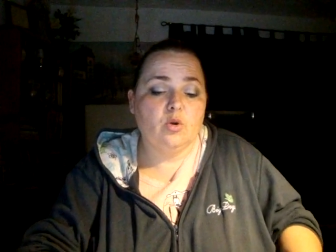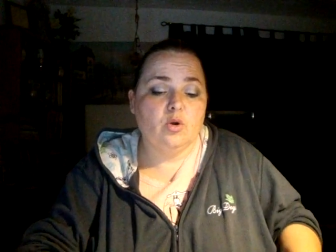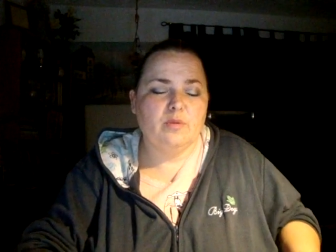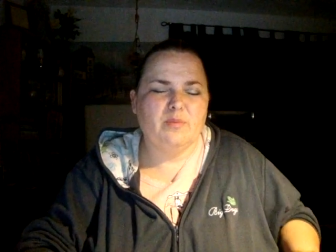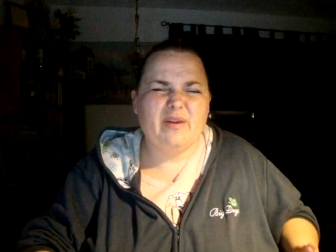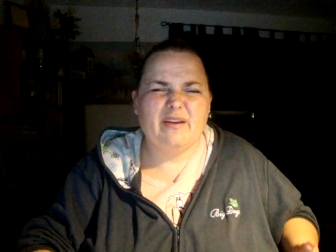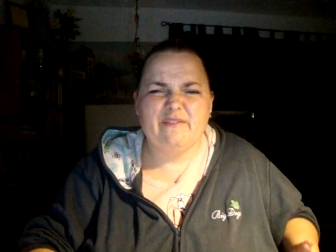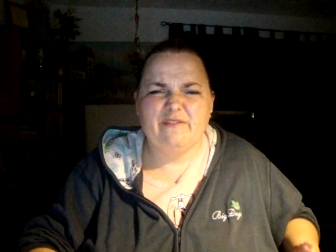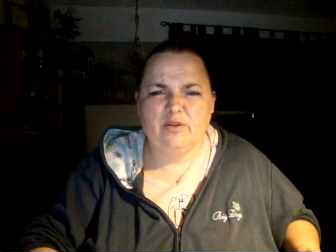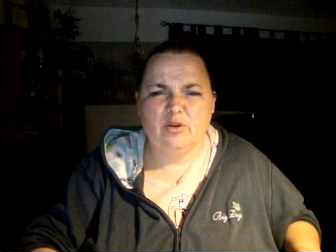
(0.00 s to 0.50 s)
or
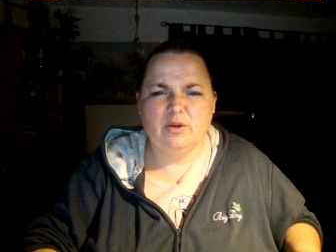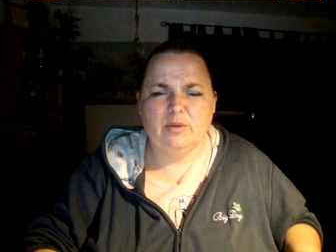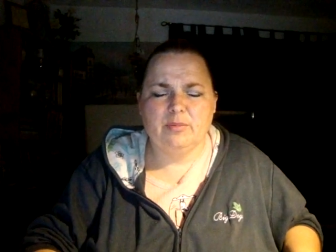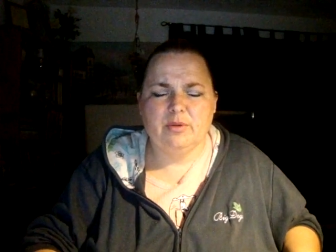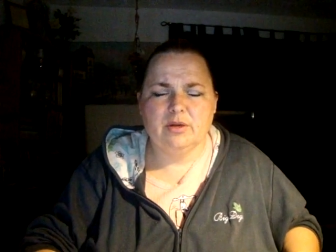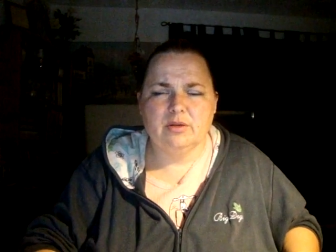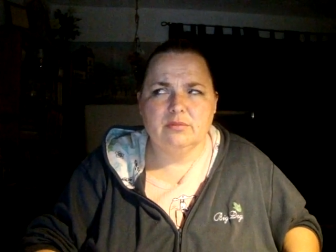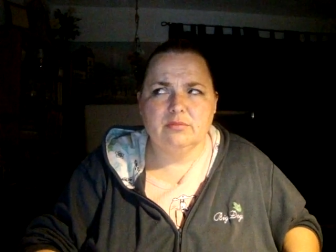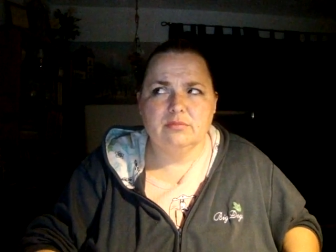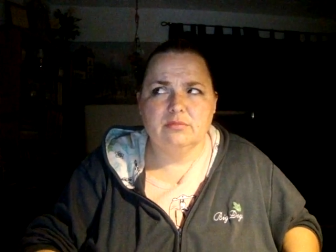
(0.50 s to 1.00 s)
my phone
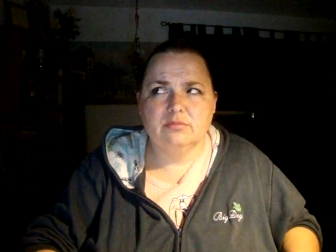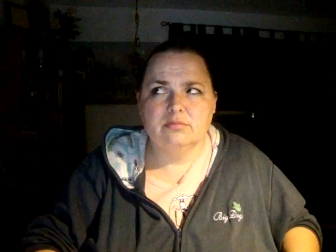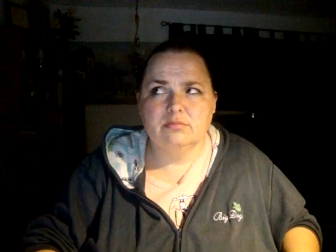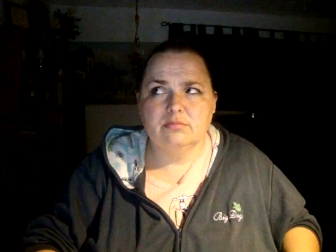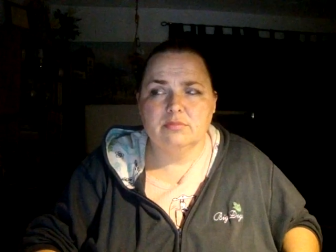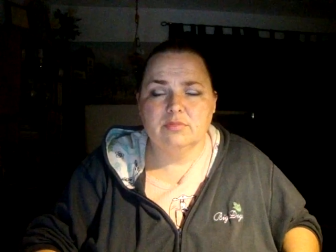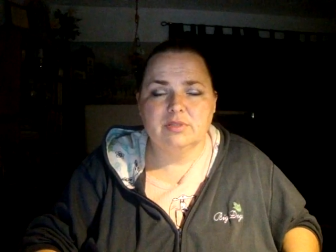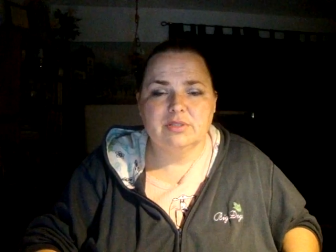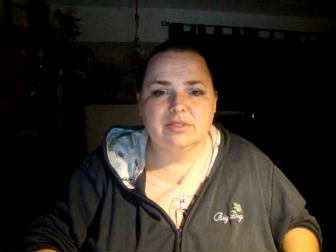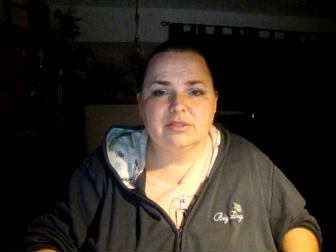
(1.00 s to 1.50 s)
number,
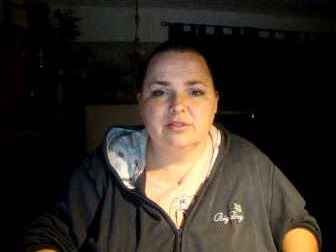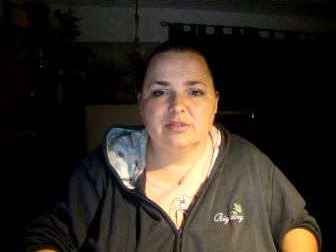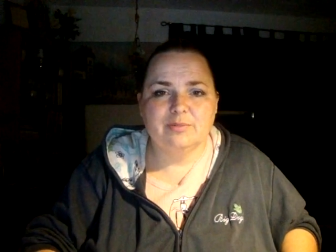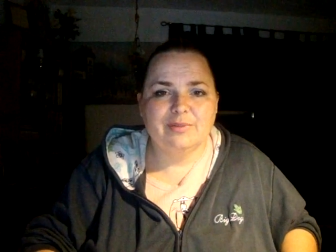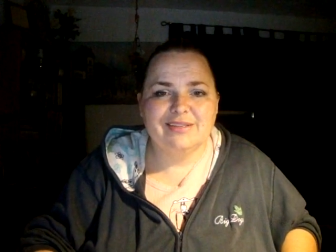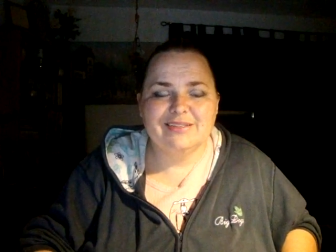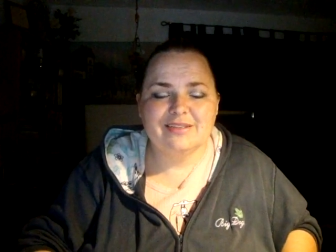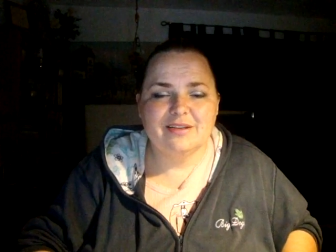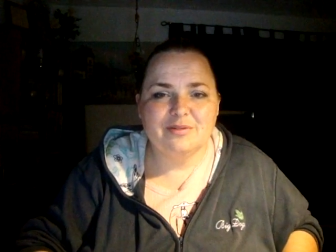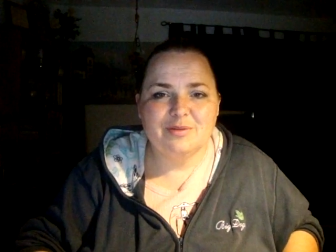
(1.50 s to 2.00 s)

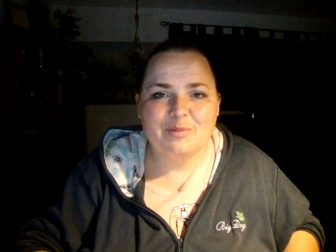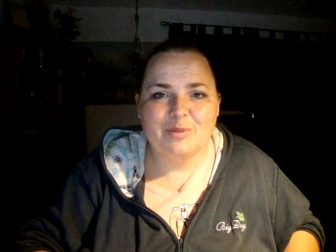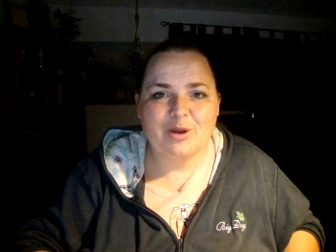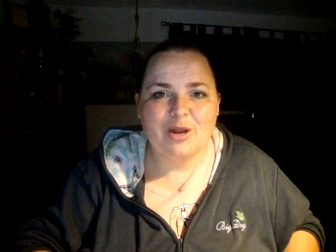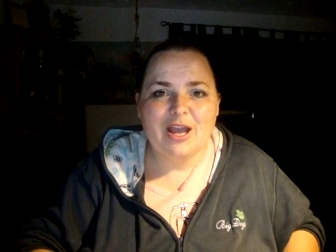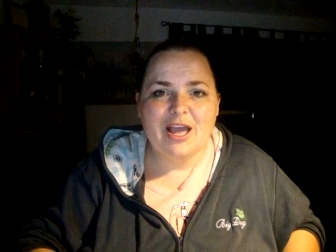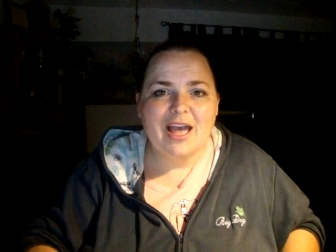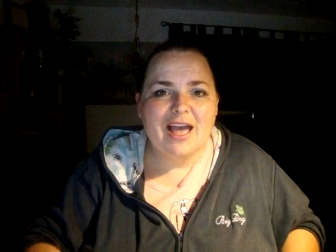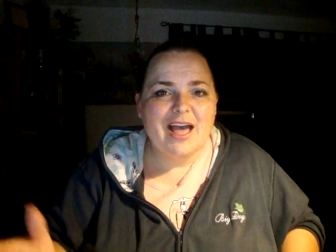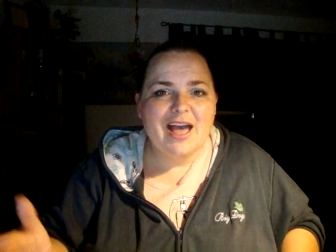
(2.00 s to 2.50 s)
to my cell number.